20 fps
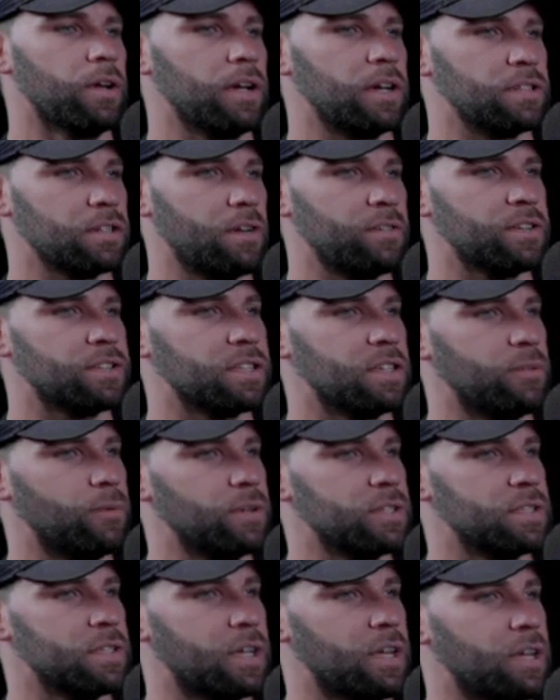because obviously
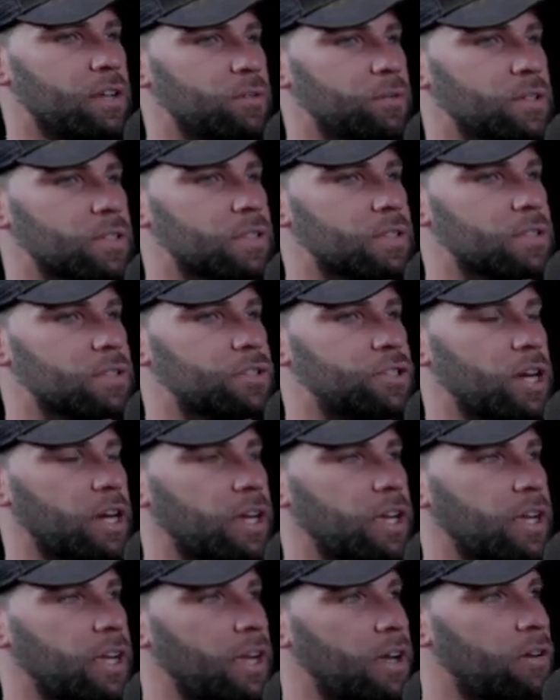once again it was checking